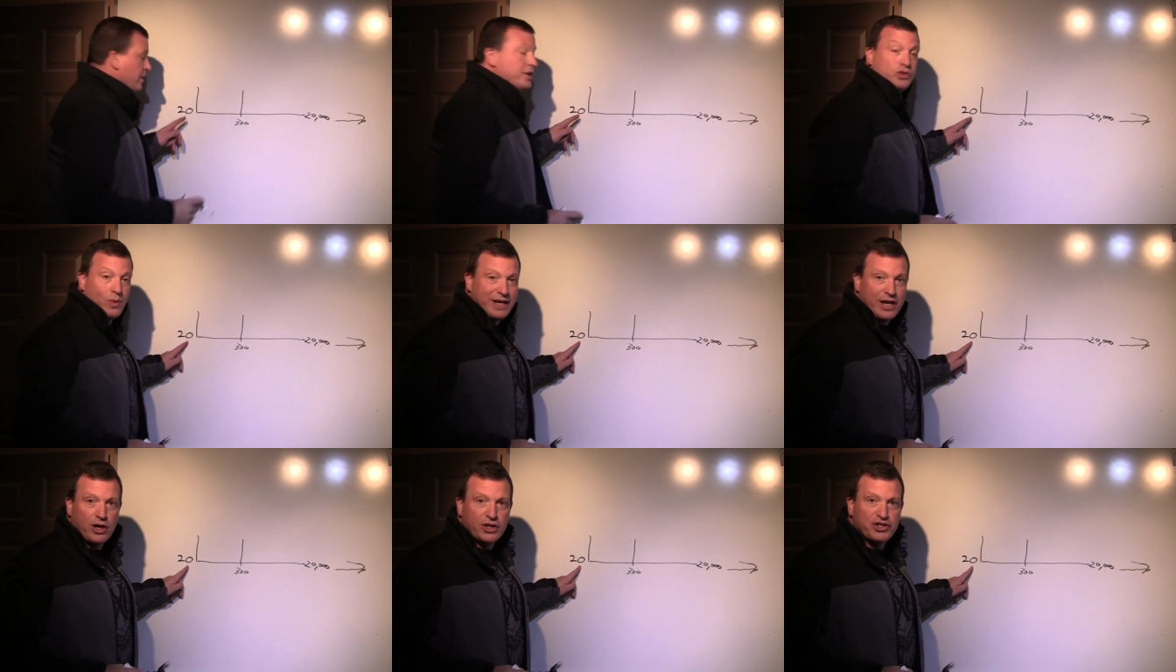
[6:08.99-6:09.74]

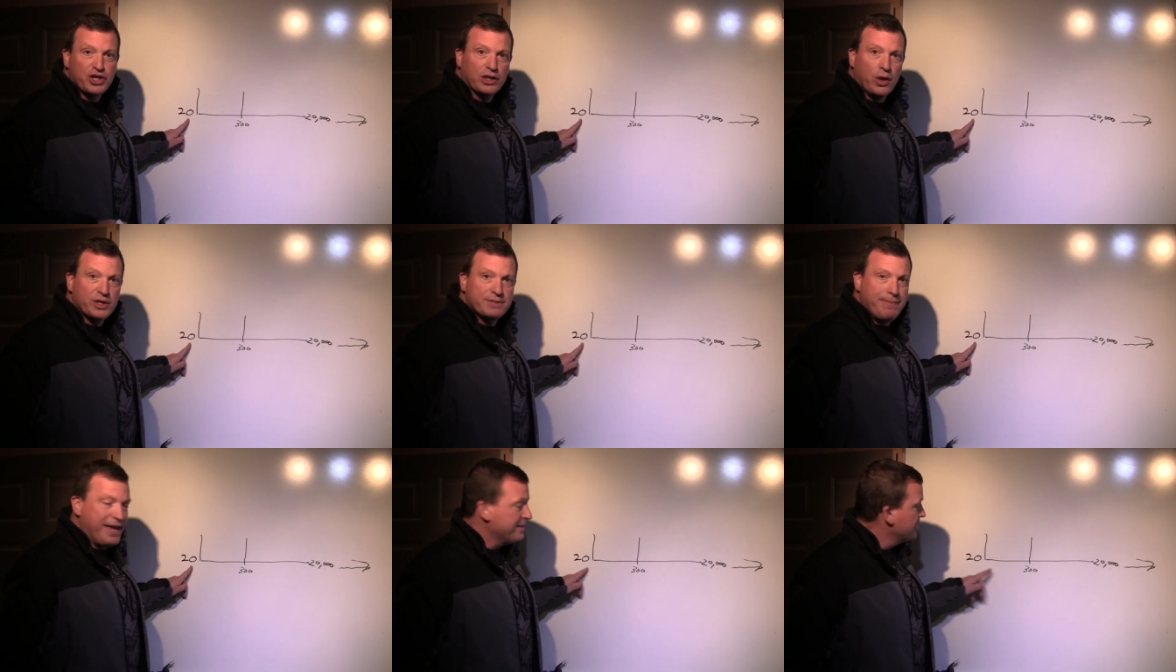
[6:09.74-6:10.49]
20 hertz, your
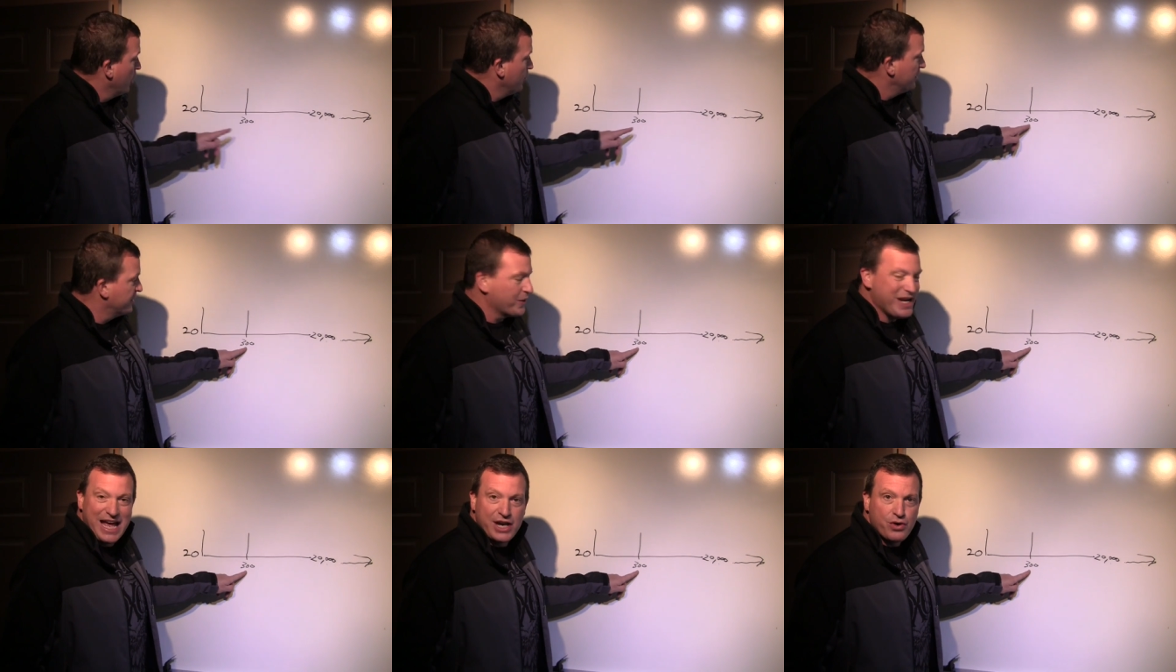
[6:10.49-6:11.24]
lowest bass note.
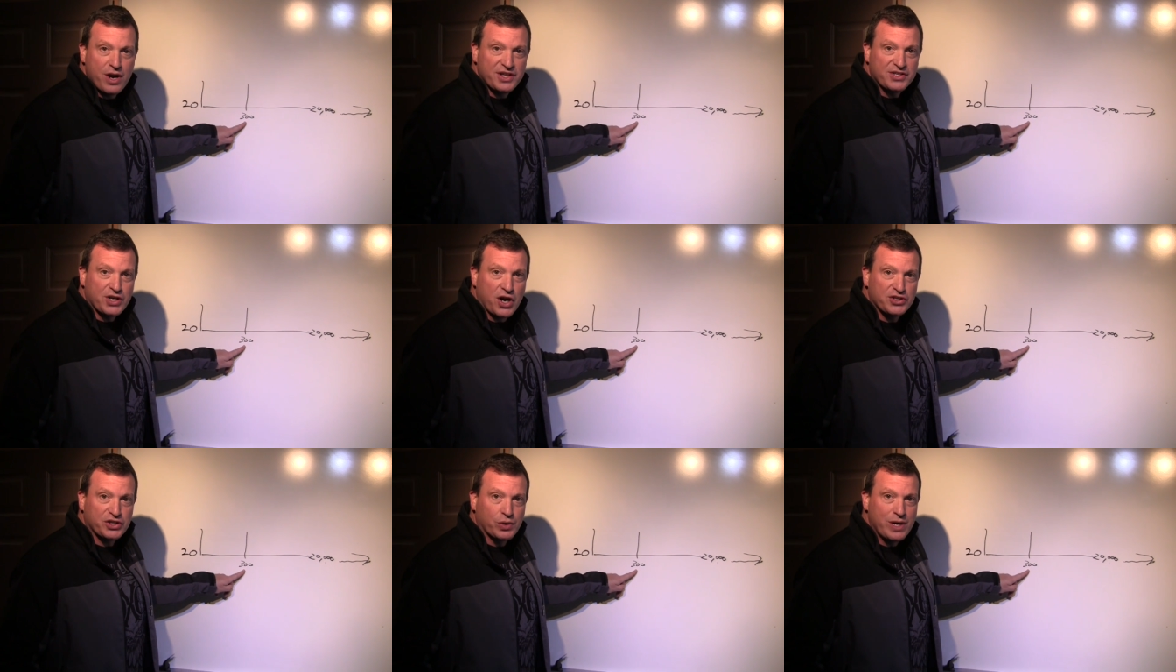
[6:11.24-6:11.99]
300, it
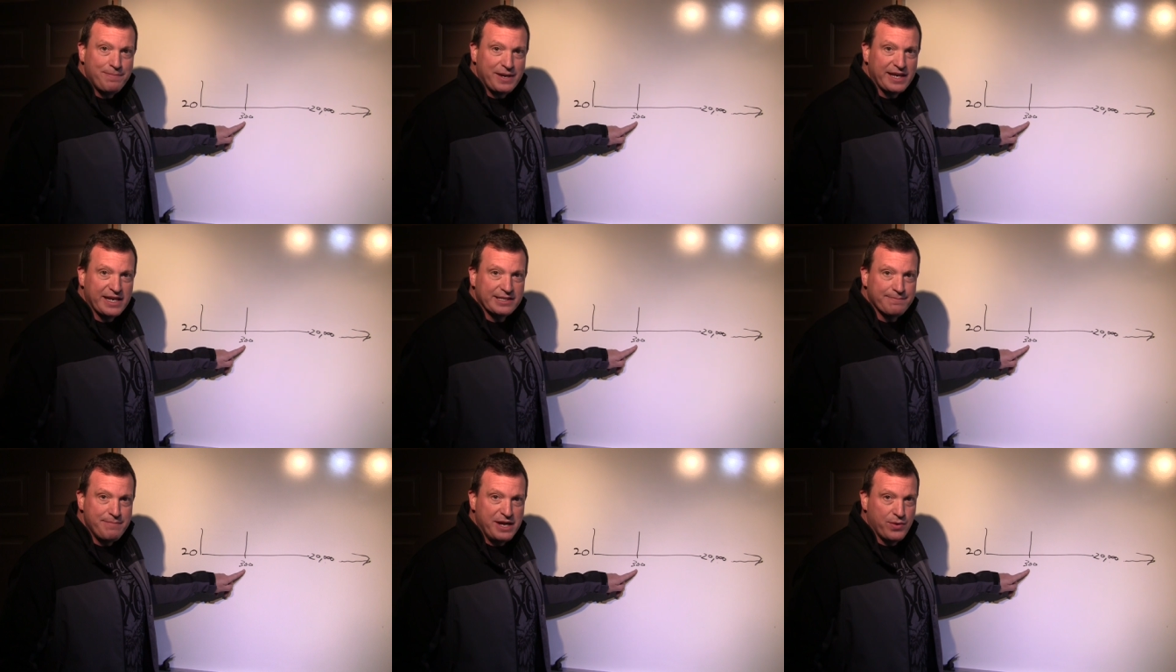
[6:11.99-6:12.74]
starts creeping
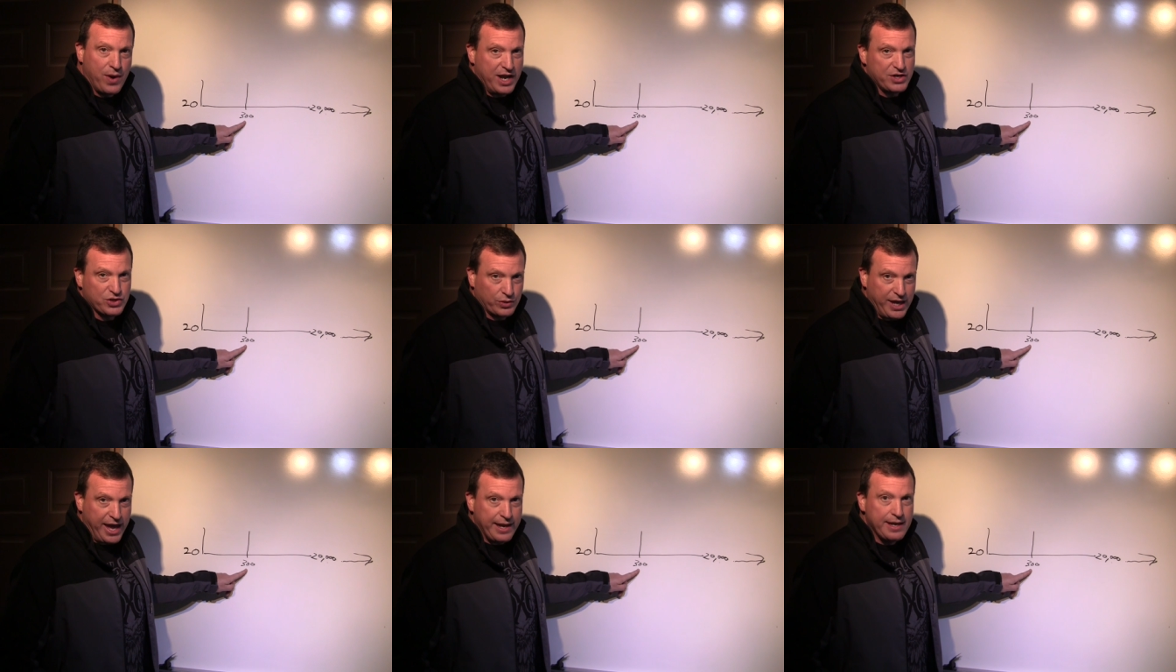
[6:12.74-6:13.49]
into mid-range,
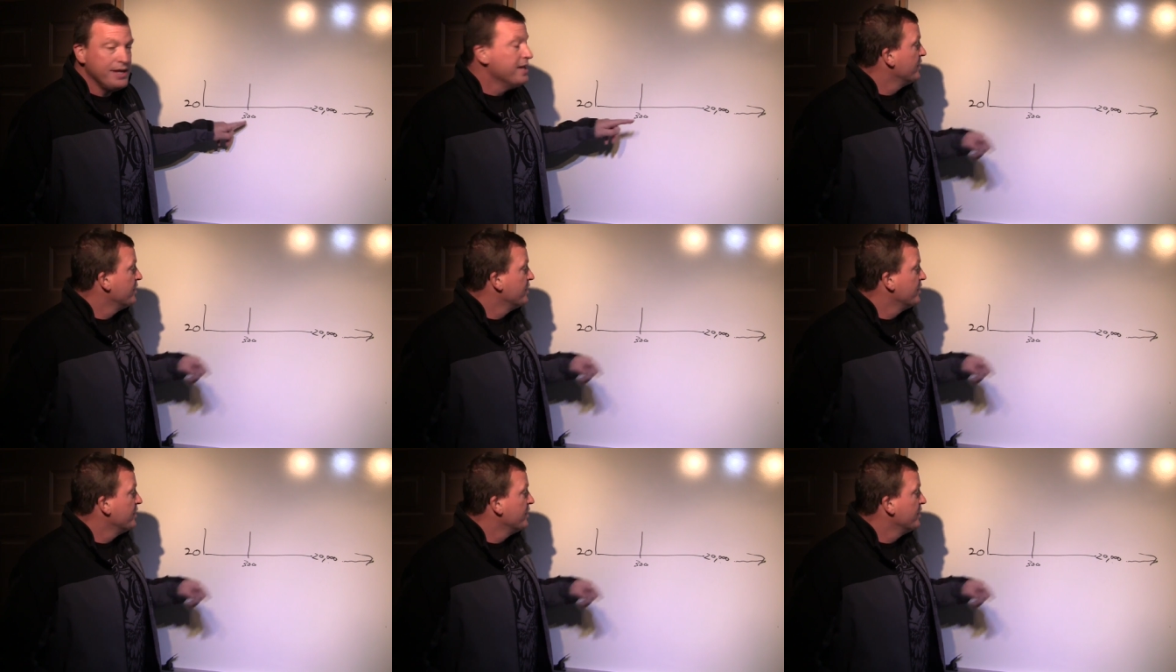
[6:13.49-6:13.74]
okay?